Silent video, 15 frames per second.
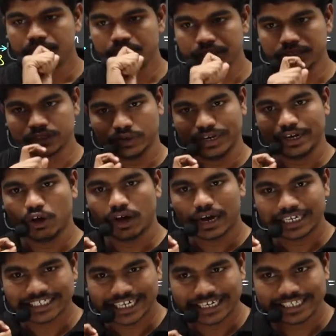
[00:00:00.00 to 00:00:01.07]
So did you all
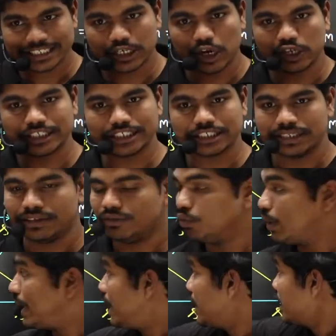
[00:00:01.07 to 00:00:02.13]
understand this logics,
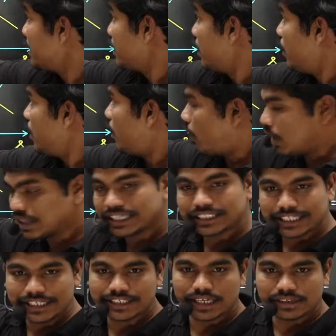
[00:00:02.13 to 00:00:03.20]
why all these
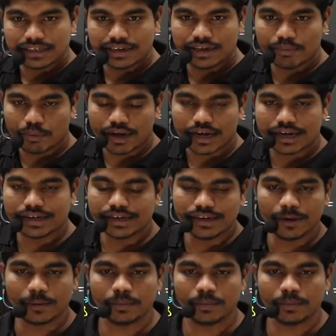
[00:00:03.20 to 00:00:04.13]
things are important here?